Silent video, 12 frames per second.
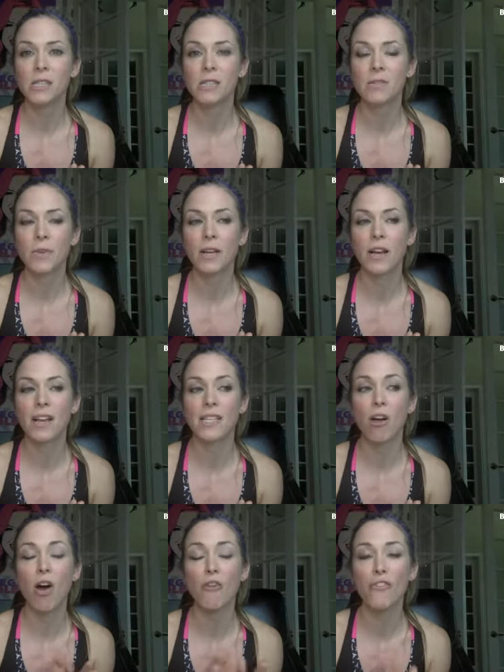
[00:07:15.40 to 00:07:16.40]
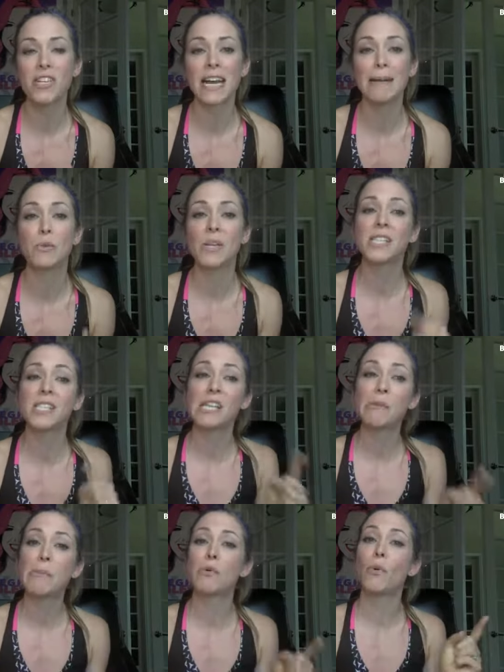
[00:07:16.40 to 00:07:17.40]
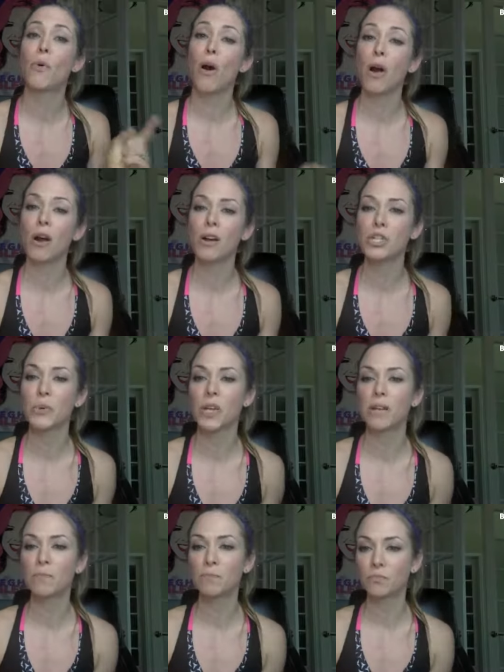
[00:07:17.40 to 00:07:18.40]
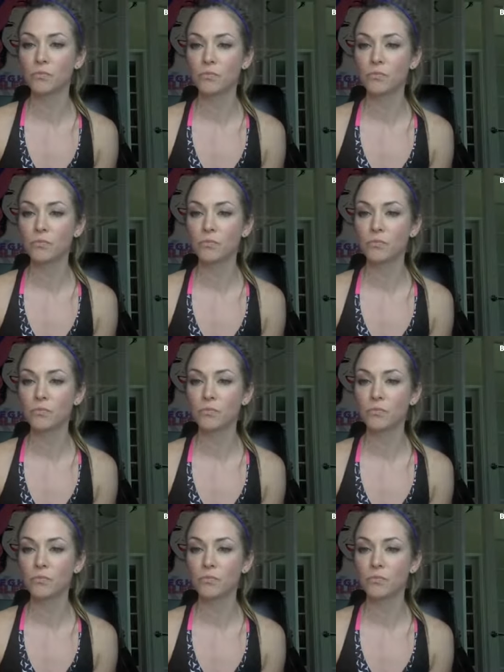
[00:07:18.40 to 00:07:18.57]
because oftentimes we see people who are doing